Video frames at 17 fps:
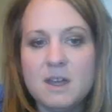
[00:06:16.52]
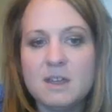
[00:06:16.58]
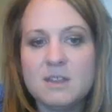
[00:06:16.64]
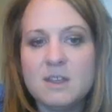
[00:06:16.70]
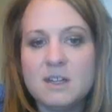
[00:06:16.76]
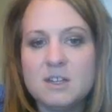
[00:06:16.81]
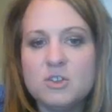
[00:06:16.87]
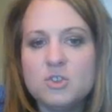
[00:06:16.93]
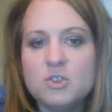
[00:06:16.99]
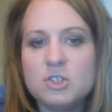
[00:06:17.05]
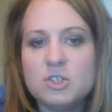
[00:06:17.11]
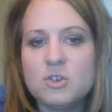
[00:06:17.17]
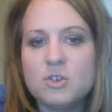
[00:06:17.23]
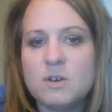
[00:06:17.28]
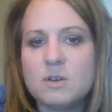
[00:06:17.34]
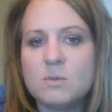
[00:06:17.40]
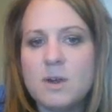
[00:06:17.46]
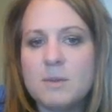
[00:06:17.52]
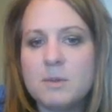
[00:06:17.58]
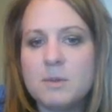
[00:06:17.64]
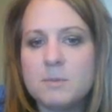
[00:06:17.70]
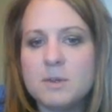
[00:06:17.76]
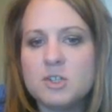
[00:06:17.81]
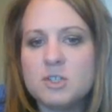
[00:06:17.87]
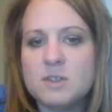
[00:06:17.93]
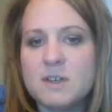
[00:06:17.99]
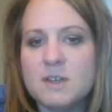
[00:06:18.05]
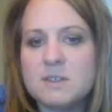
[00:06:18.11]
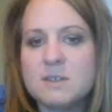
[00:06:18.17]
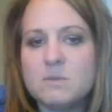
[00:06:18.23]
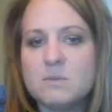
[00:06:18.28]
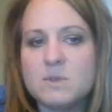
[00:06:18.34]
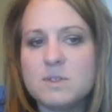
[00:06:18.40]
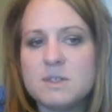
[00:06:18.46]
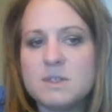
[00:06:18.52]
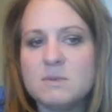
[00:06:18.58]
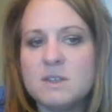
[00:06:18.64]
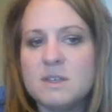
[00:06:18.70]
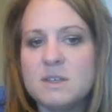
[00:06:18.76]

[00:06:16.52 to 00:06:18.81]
And then I usually try to wrap up each lesson with some